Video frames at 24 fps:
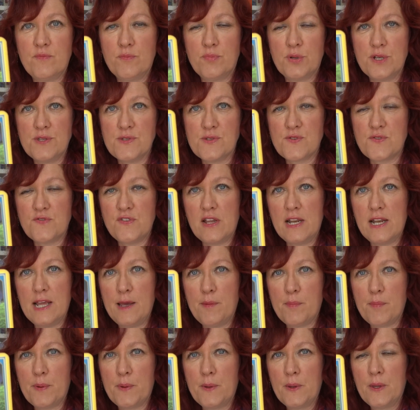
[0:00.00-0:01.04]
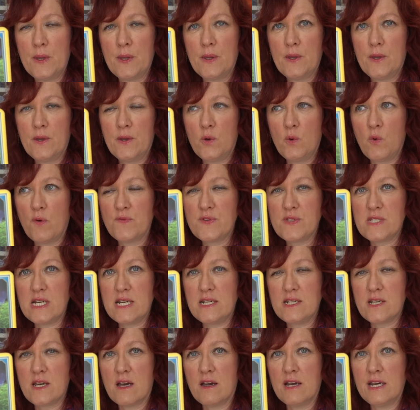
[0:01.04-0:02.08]
Prince Philip, who
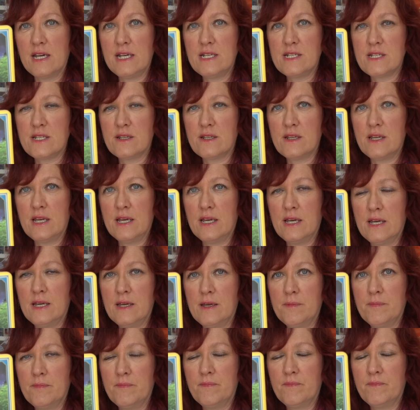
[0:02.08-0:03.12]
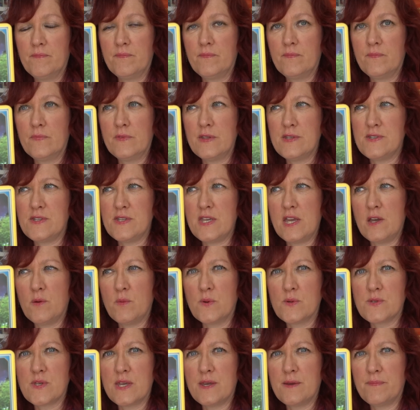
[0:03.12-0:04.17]
obviously died this year,
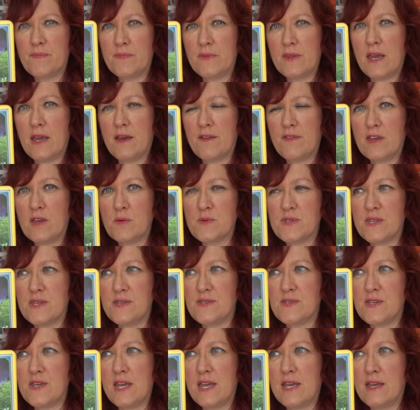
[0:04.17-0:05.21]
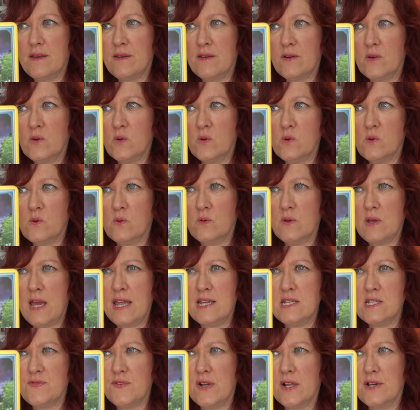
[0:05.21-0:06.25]
was it? Yeah, I think it was this year or
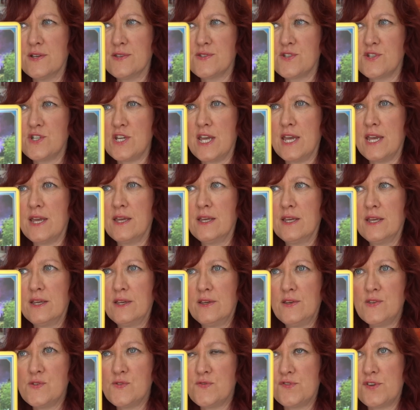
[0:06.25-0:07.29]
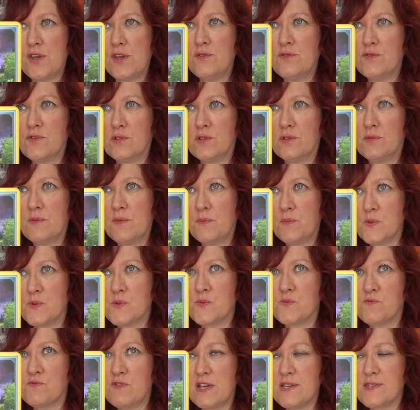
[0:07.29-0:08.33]
end of last year. His funeral
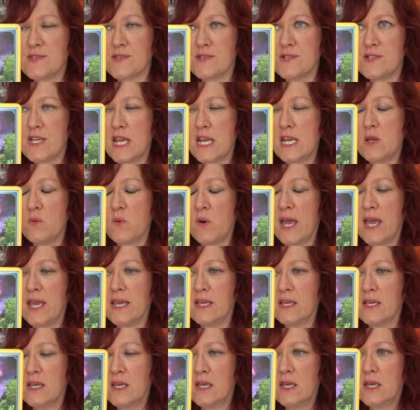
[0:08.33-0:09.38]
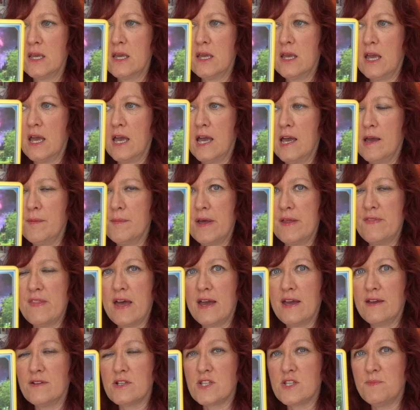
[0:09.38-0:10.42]
was recent anyway. And
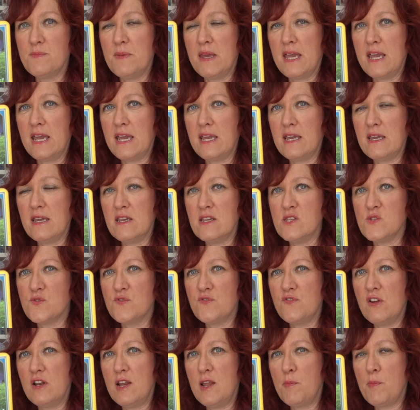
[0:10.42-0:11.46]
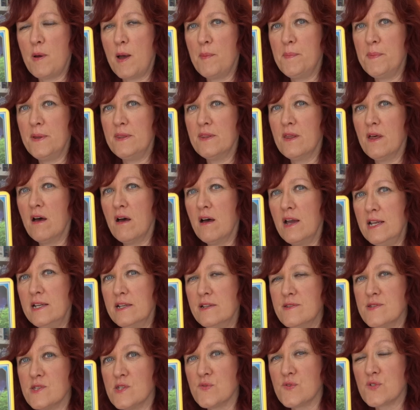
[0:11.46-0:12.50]
that to me is Philip up in the
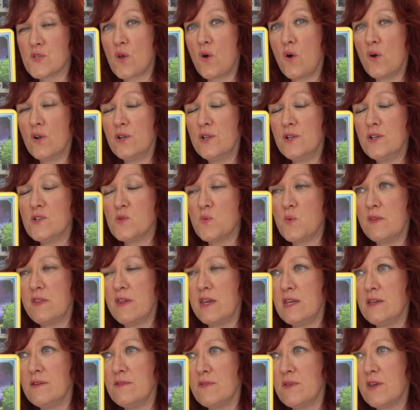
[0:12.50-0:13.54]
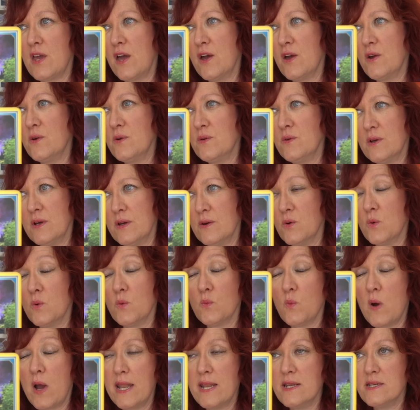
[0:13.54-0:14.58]
Highlands of Scotland, where they go or
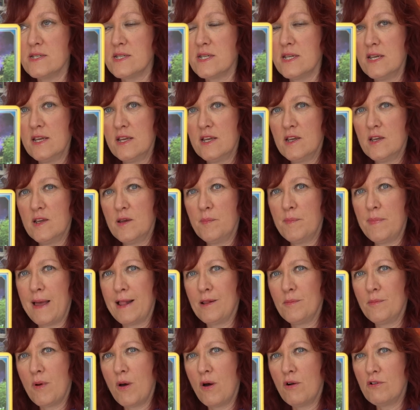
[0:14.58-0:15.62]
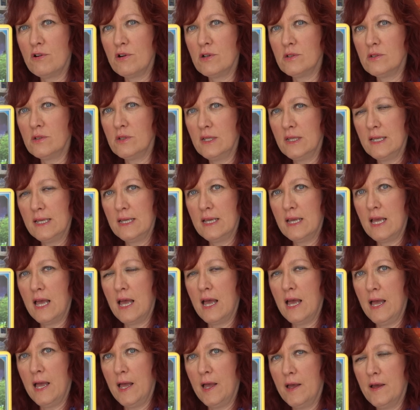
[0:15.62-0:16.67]
went, Balmoral,
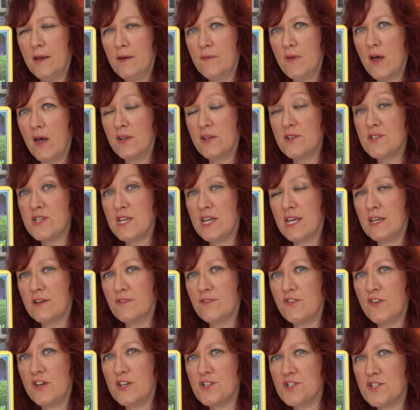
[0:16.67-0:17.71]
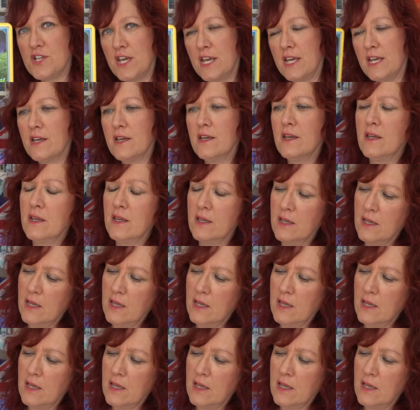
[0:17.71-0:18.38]
hunting, fishing.